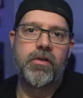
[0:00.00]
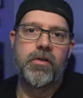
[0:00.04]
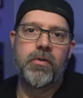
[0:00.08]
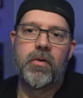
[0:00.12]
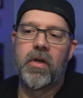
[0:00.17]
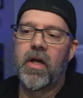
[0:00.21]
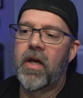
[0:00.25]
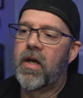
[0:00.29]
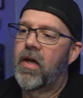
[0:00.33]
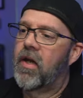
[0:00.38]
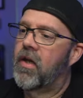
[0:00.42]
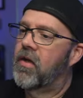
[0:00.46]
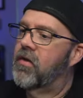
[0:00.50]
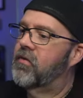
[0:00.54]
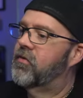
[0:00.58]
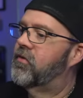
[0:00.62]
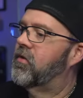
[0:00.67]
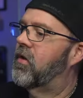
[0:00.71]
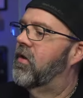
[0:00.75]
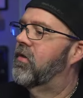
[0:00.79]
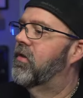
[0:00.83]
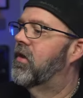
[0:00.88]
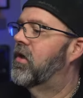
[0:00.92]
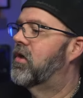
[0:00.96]
you
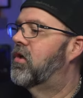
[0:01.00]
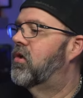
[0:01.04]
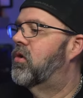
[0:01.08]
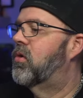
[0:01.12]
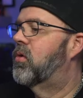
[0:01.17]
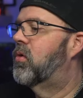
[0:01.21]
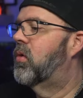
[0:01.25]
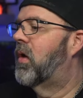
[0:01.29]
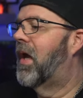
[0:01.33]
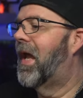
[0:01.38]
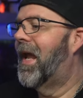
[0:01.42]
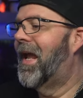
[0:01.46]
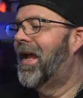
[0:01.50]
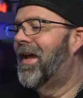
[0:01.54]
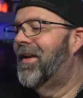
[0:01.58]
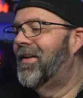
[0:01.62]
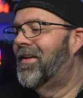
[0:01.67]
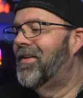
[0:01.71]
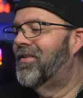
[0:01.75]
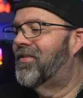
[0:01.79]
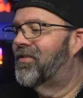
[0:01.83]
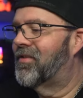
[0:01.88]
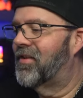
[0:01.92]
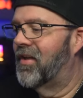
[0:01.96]
guys the new
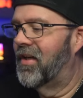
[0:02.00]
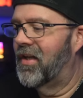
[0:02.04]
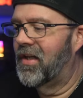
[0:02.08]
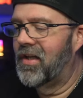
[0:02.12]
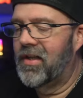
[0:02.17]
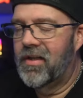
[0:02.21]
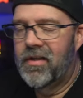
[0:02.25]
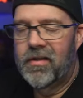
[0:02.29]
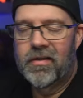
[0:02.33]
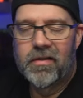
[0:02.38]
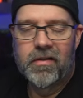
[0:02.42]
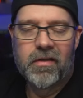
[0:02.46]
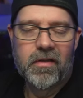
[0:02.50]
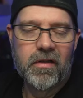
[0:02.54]
Andycine